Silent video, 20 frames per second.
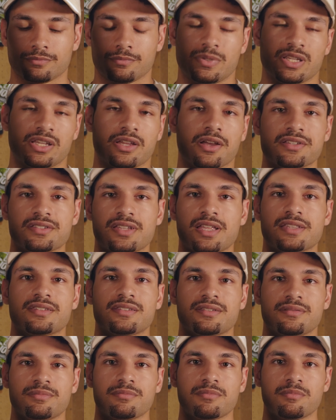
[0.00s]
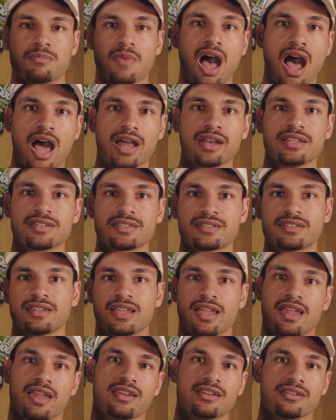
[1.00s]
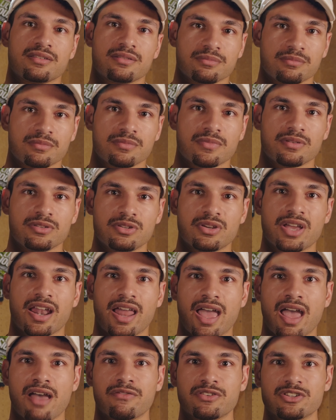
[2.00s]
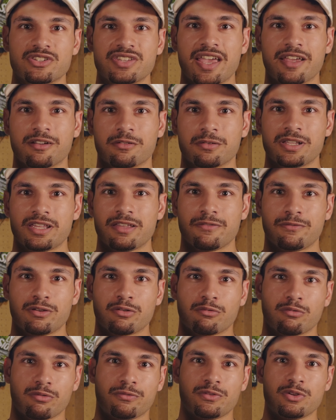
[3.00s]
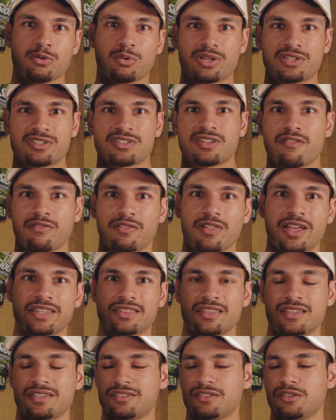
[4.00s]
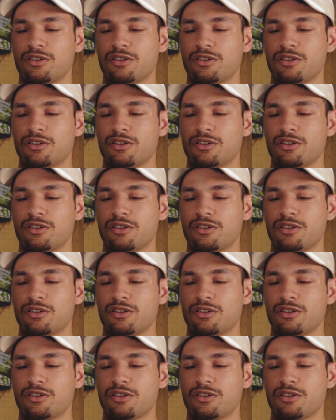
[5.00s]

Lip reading: because that's honest, and you got to have integrity if you're reviewing stuff like this.